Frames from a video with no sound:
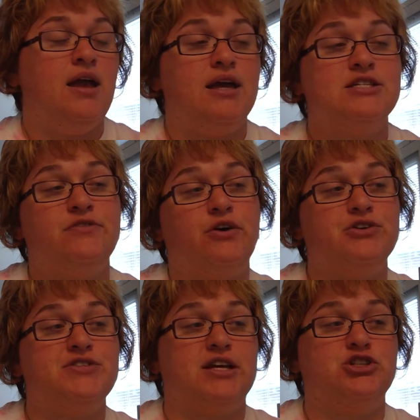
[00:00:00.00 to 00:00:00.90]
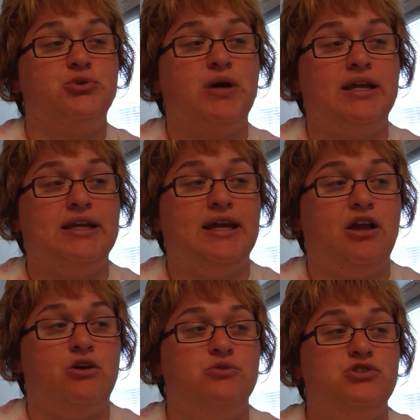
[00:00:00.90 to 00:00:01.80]
As far as sexuality
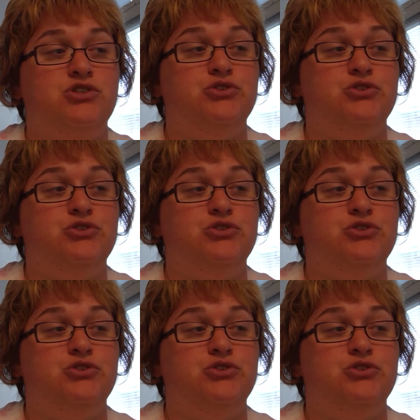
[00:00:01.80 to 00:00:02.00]
goes,